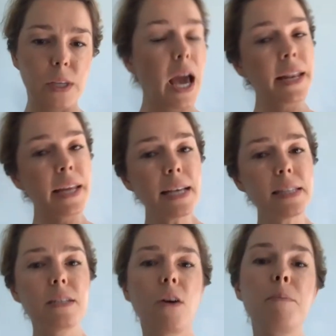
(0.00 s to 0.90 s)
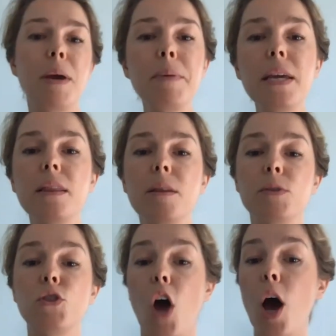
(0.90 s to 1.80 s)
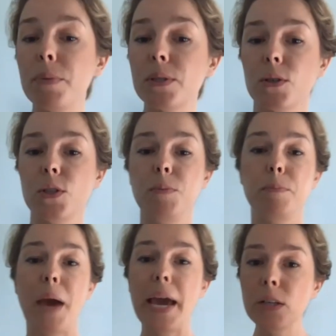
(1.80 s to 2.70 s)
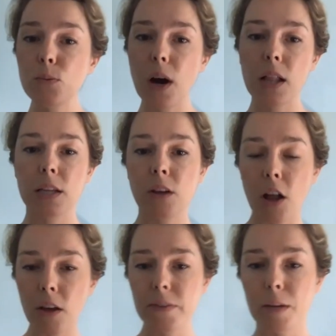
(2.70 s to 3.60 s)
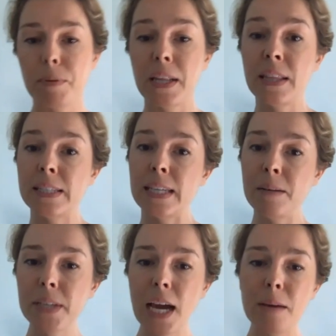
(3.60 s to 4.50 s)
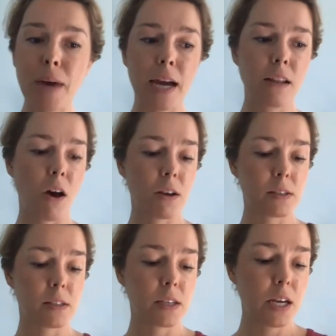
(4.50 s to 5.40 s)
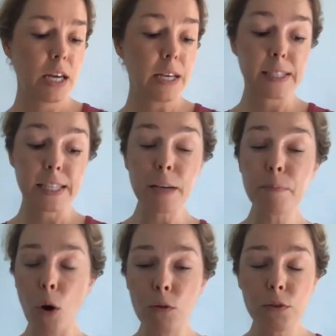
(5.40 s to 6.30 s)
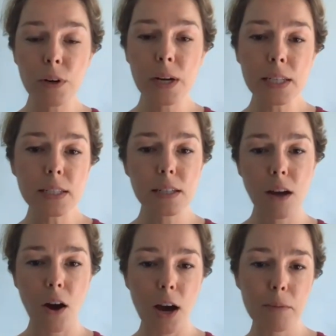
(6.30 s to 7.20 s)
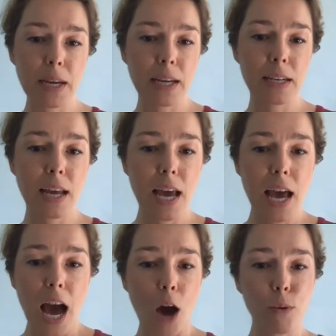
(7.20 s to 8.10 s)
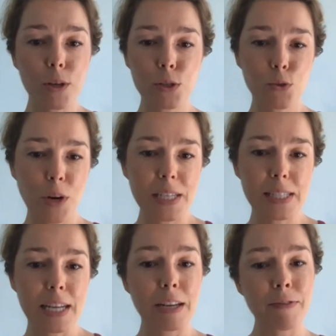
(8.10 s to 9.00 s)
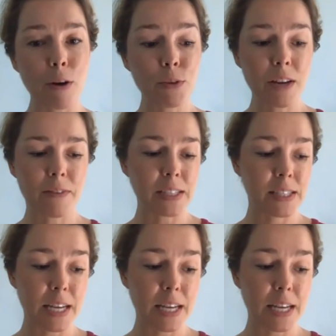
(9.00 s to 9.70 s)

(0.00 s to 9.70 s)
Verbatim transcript: And yes, you know, maybe the job is going to be paid well and all of that, but at the same time, I lost sleep over it. You know, I mean, I was stressed, and if I would have said